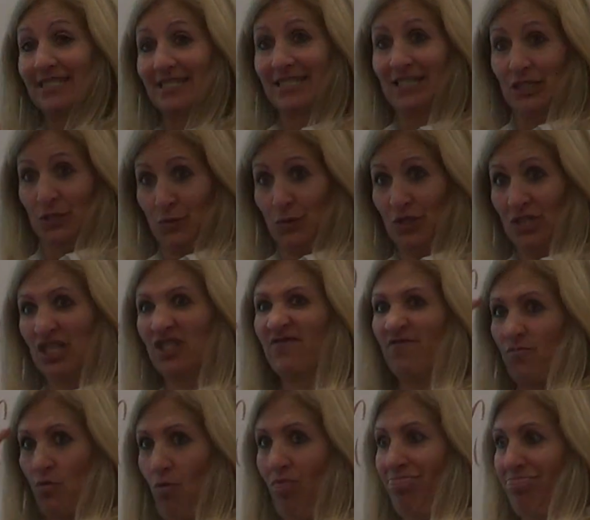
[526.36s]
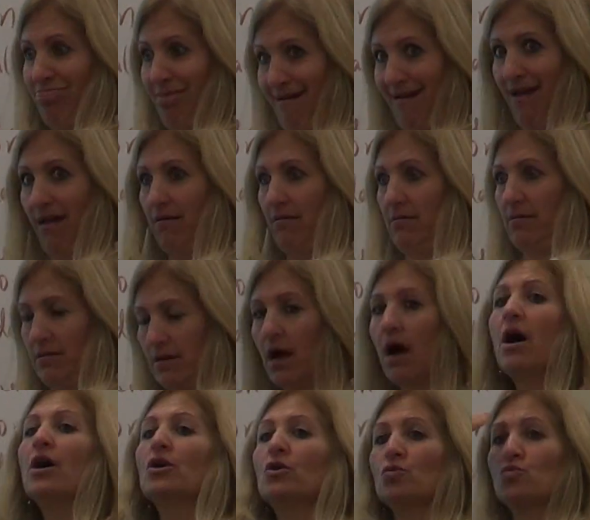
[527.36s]
So that's what that switch
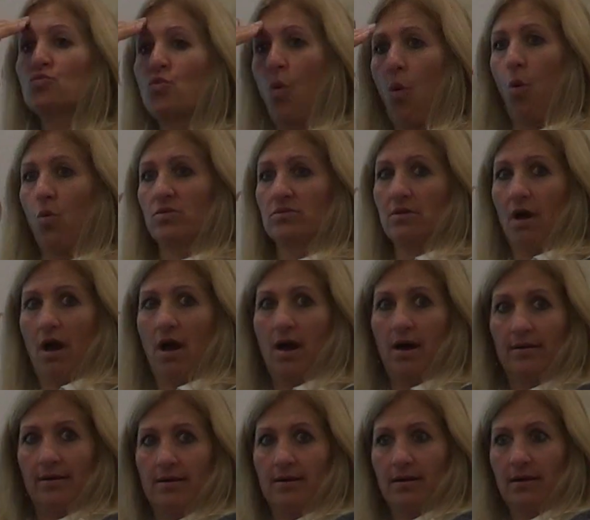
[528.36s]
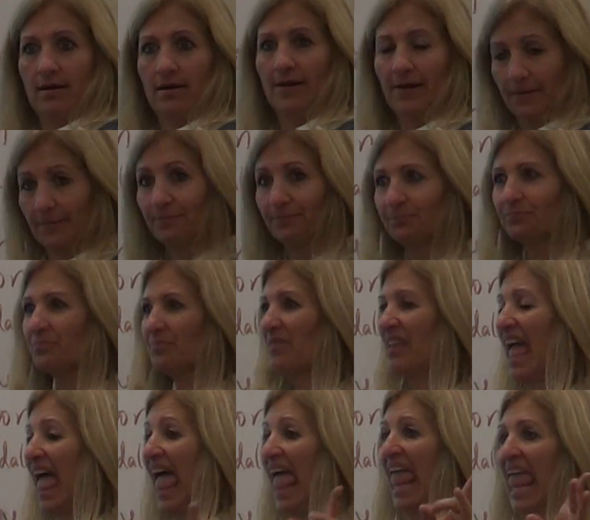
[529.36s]
does. And the light comes on, so you know
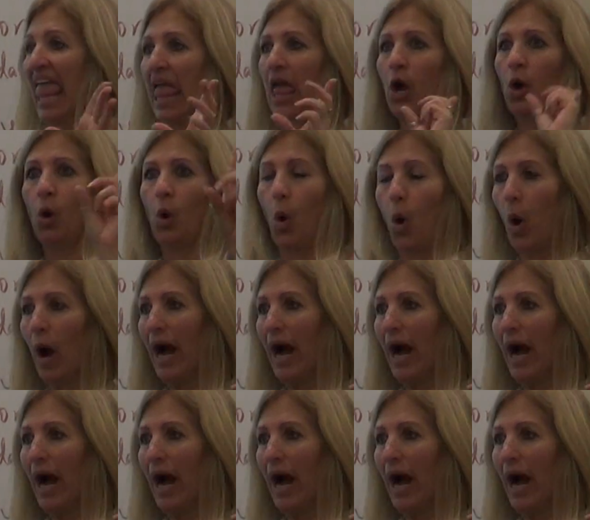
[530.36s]
that it's on.